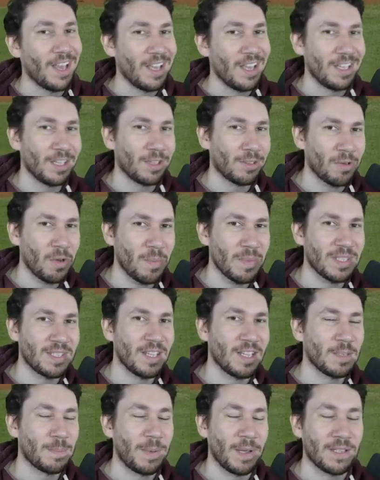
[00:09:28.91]
you throw a
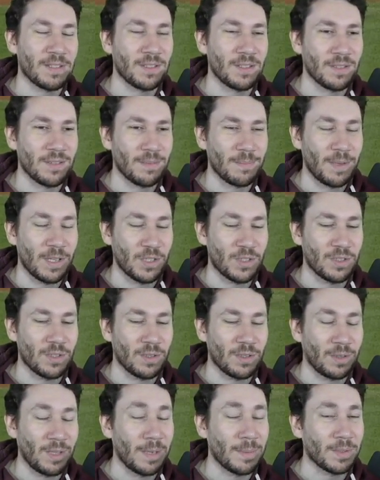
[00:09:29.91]
mistake pitch to
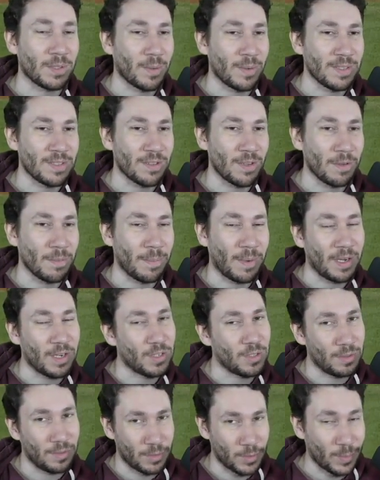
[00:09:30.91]
Gleyber Torres, he's going to punch
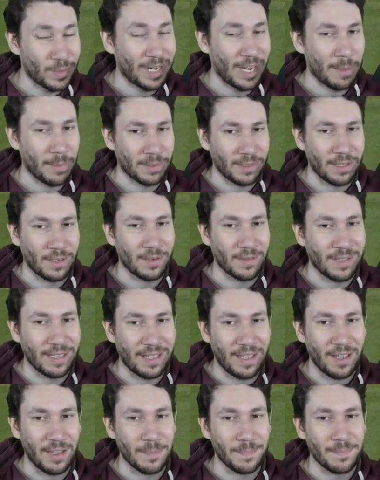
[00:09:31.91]
you. It's what happened later in the game.